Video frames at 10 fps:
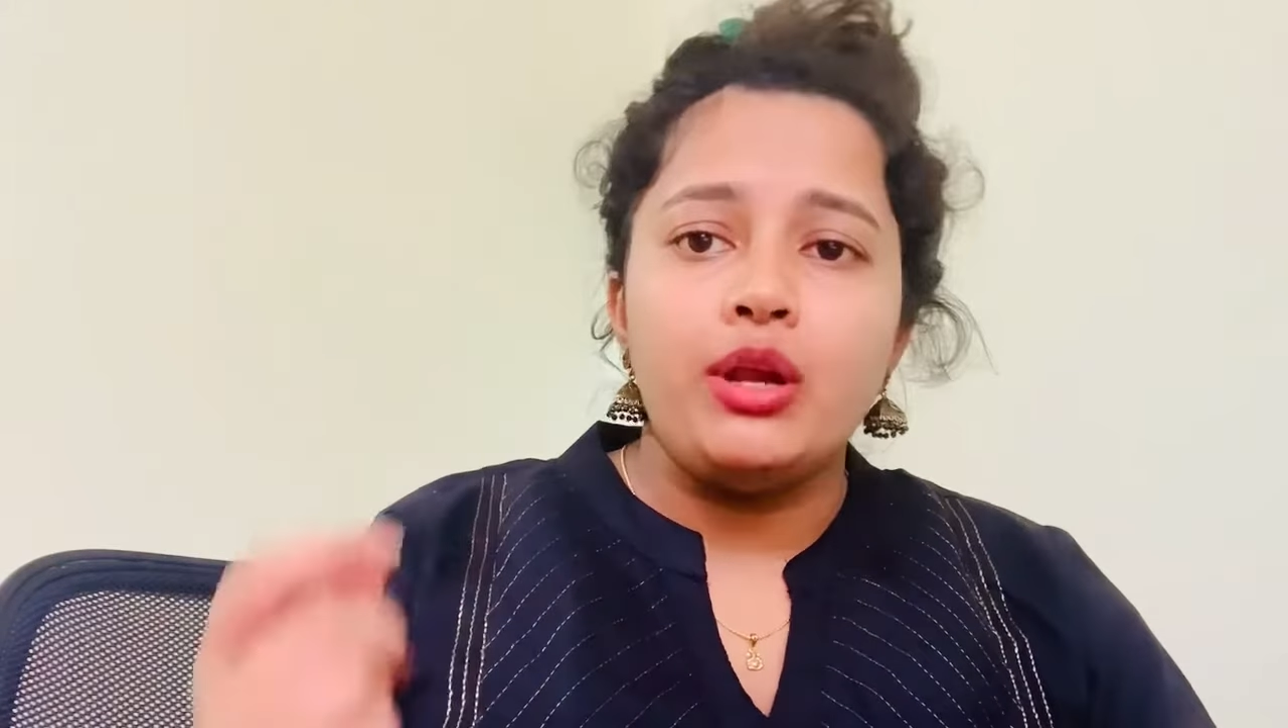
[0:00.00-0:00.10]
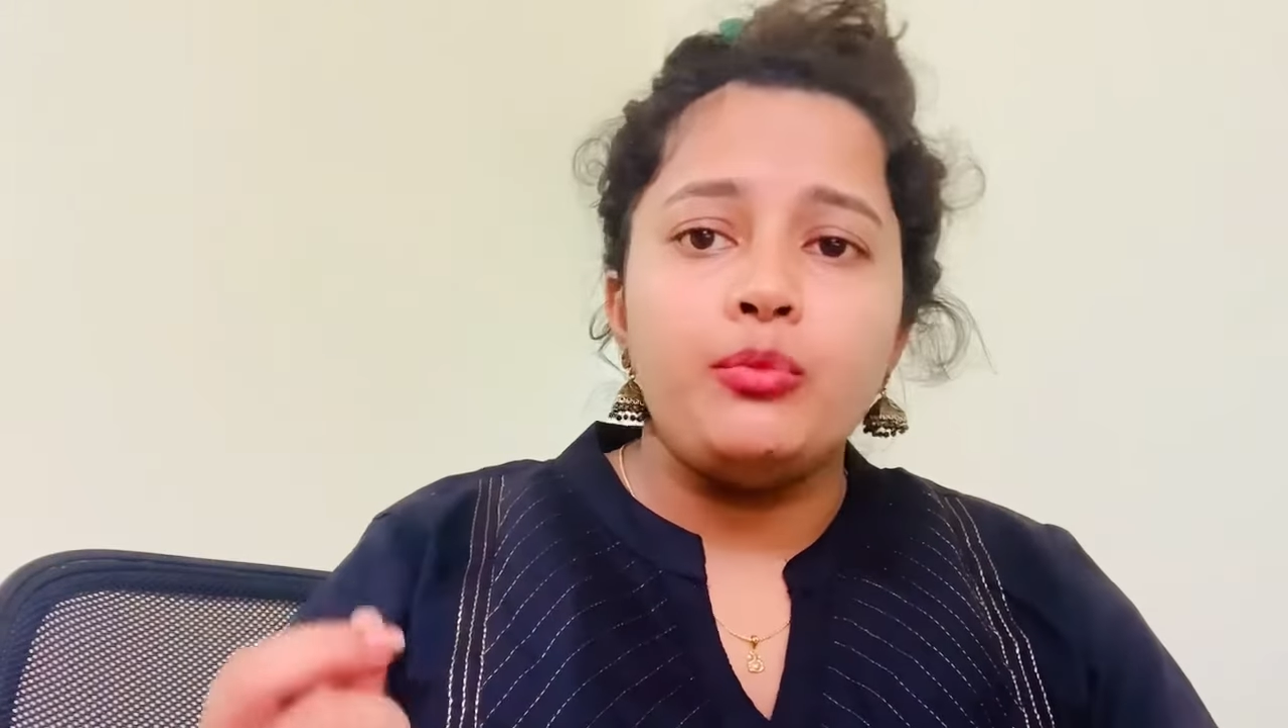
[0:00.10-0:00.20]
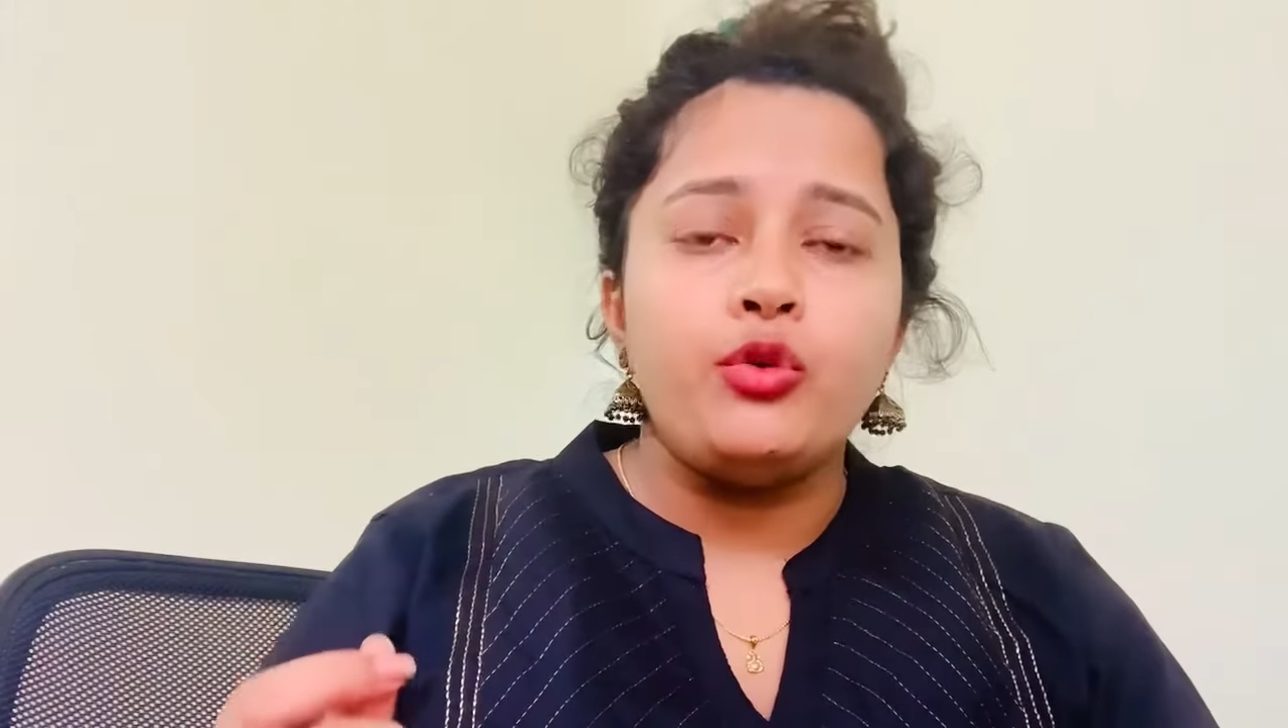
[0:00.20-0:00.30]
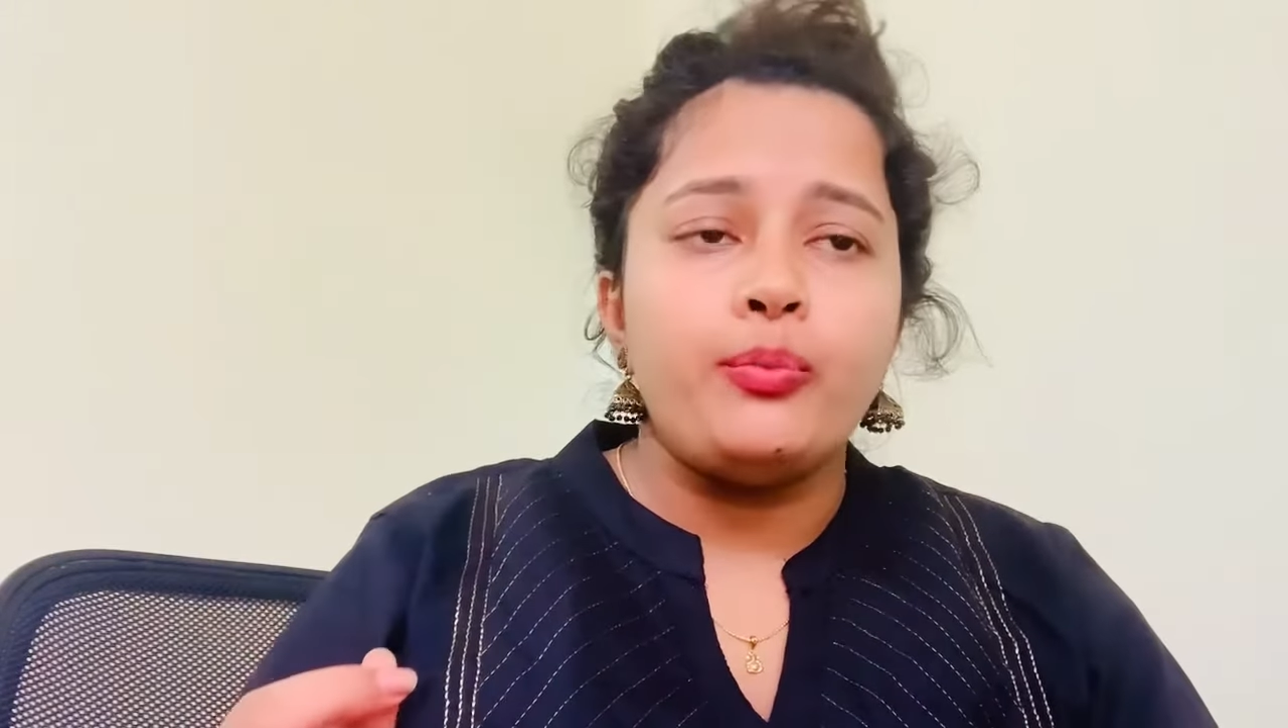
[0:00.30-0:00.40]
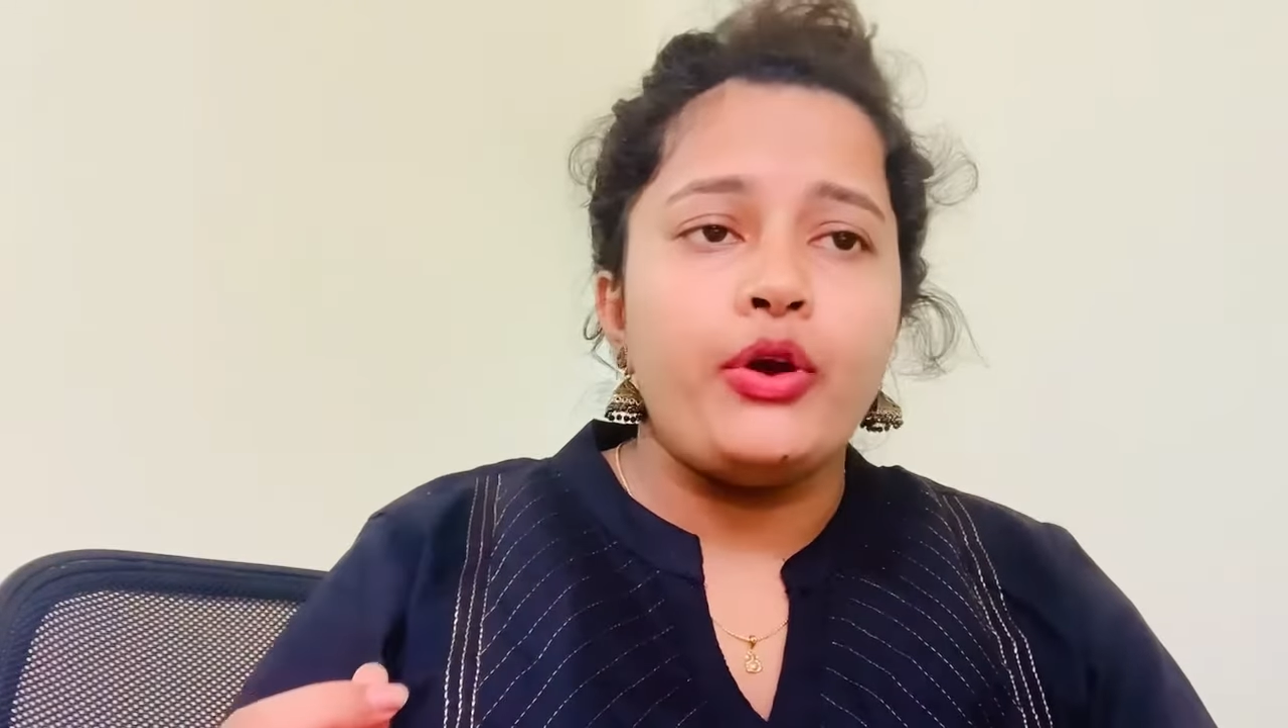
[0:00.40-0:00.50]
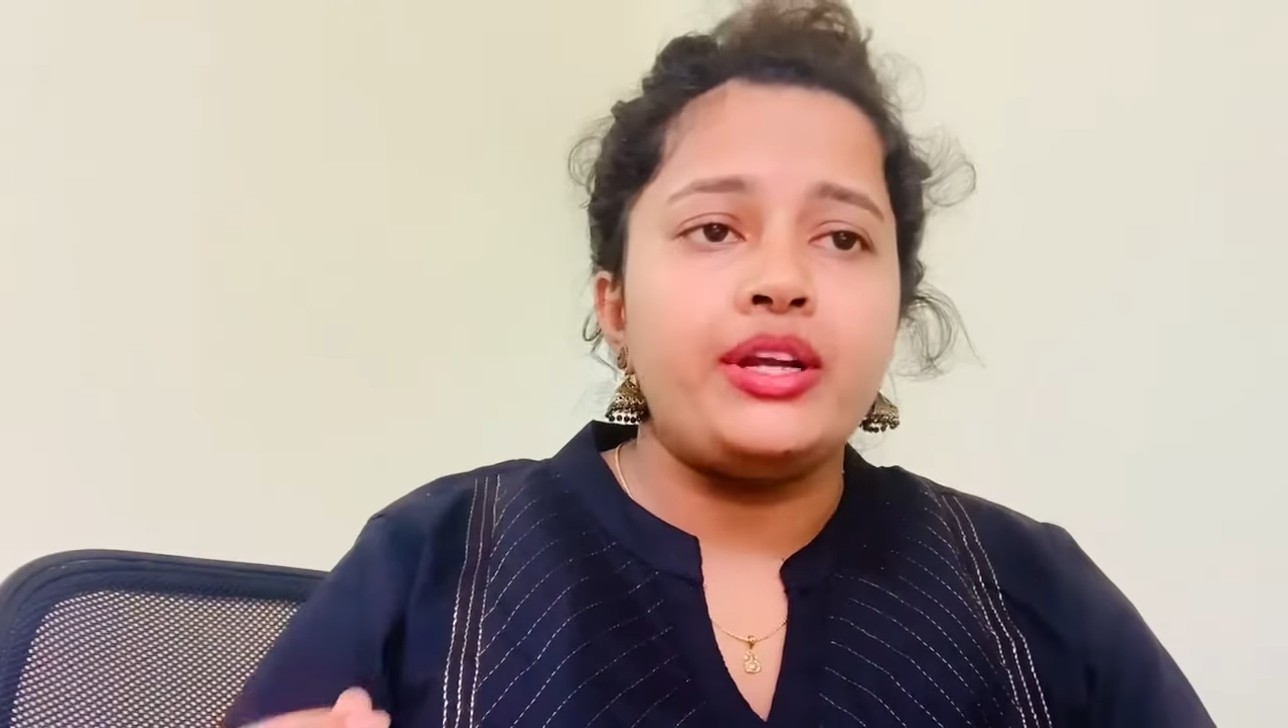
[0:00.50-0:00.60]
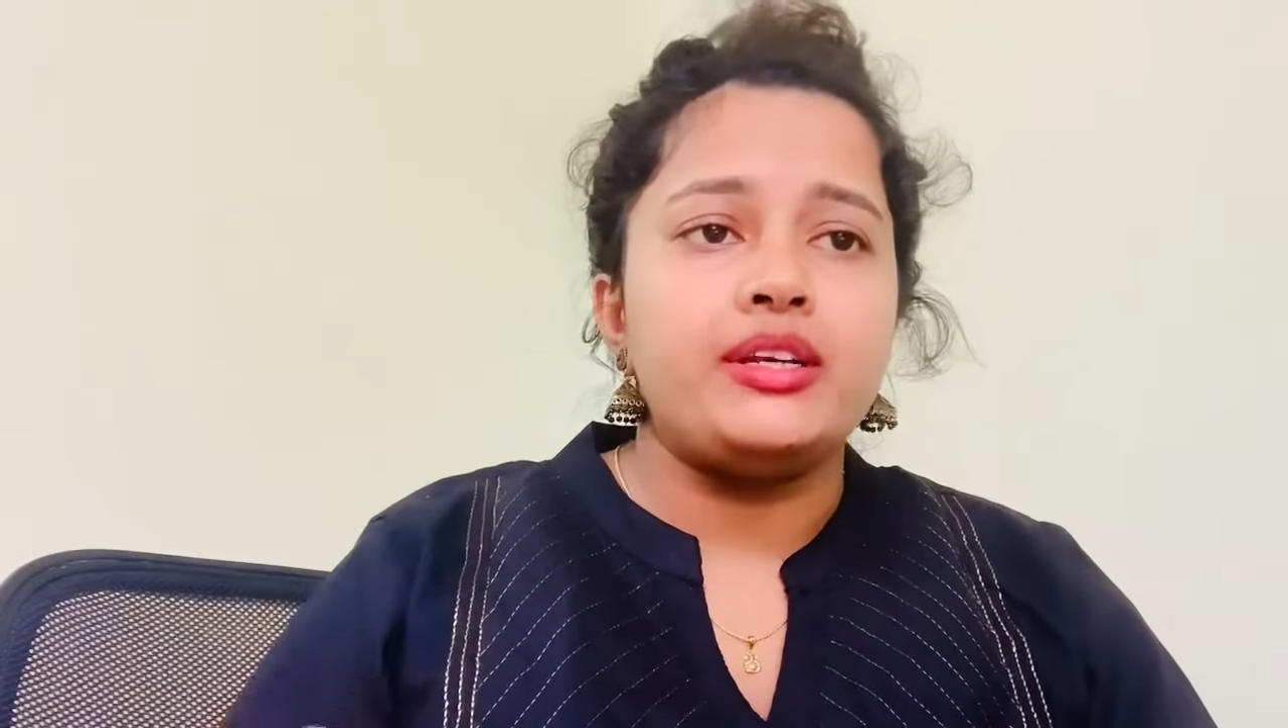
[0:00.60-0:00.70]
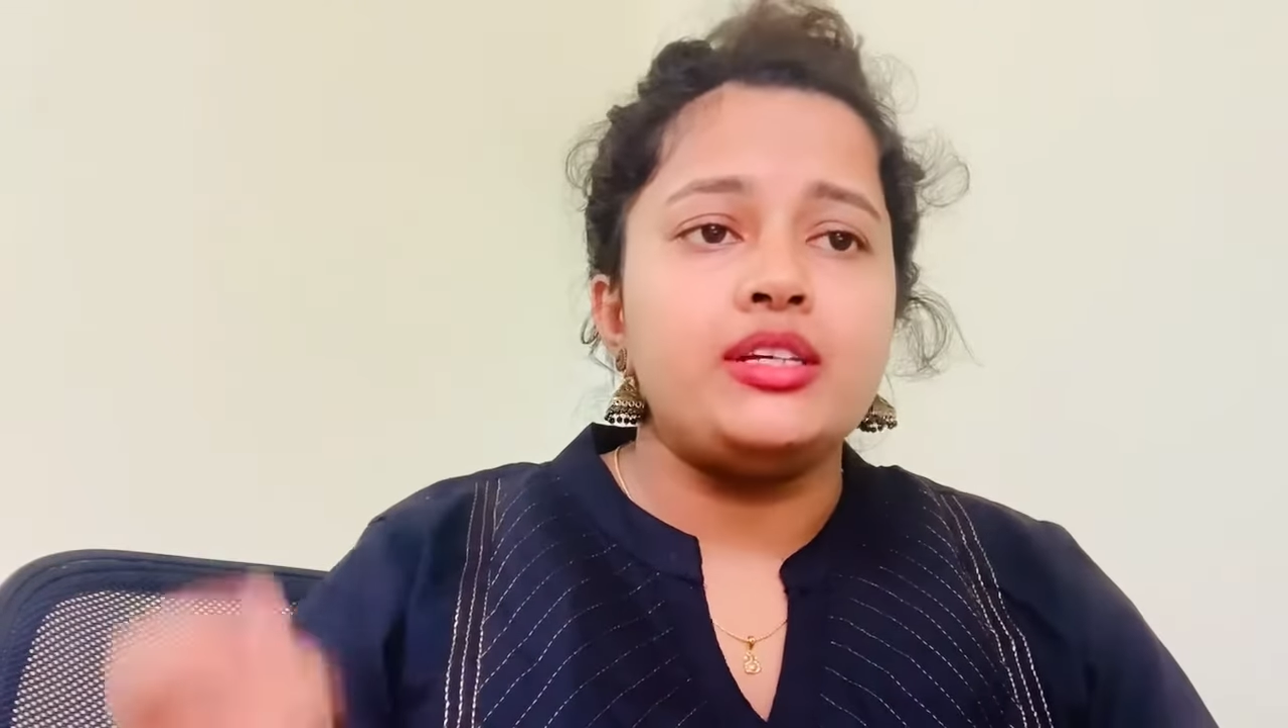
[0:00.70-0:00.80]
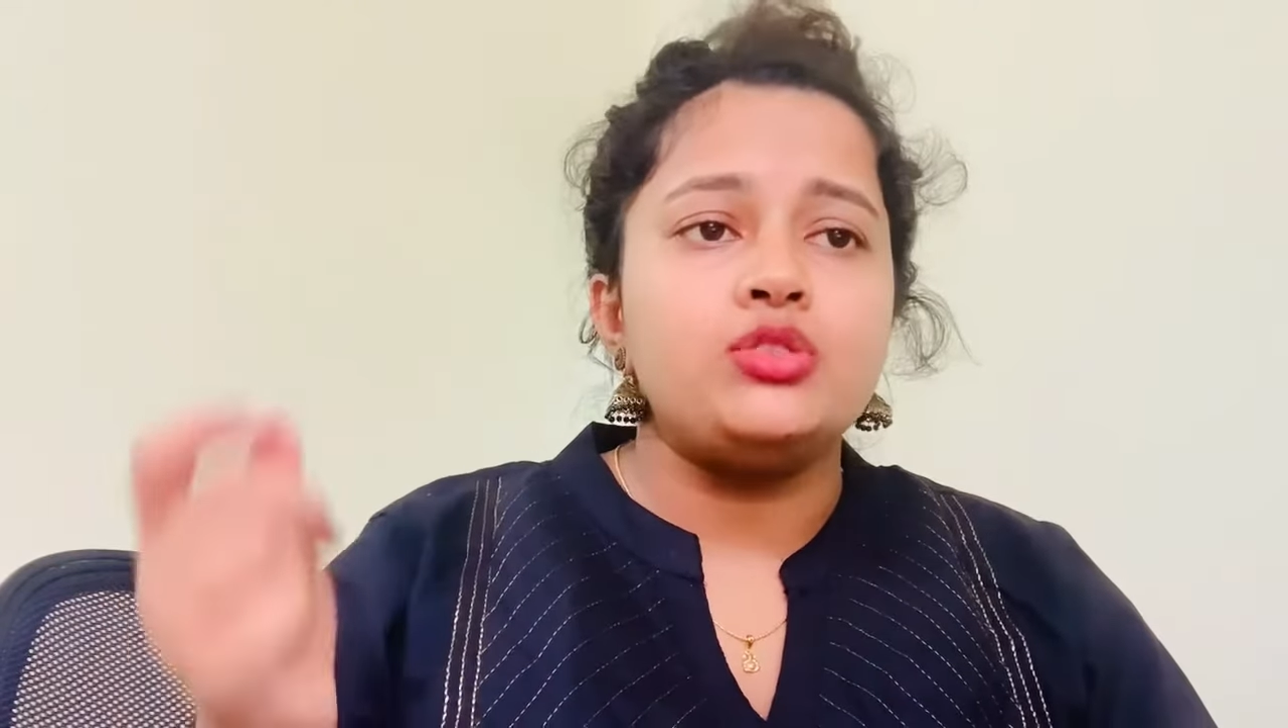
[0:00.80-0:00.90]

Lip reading: more point is